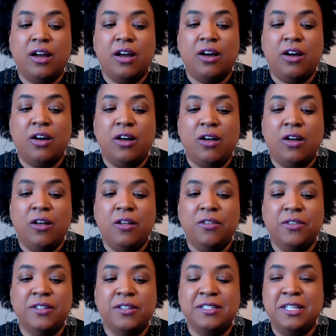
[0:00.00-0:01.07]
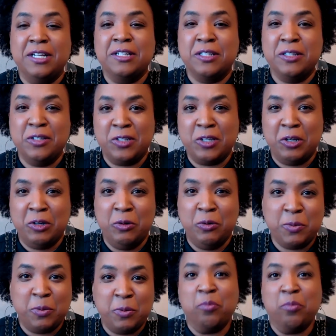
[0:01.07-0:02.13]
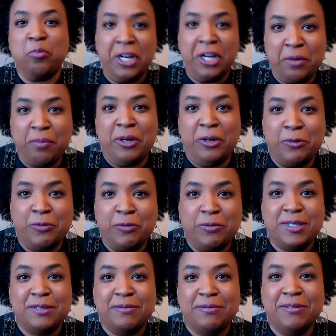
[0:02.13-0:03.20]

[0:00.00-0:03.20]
all the sticks and stones won't break your bones.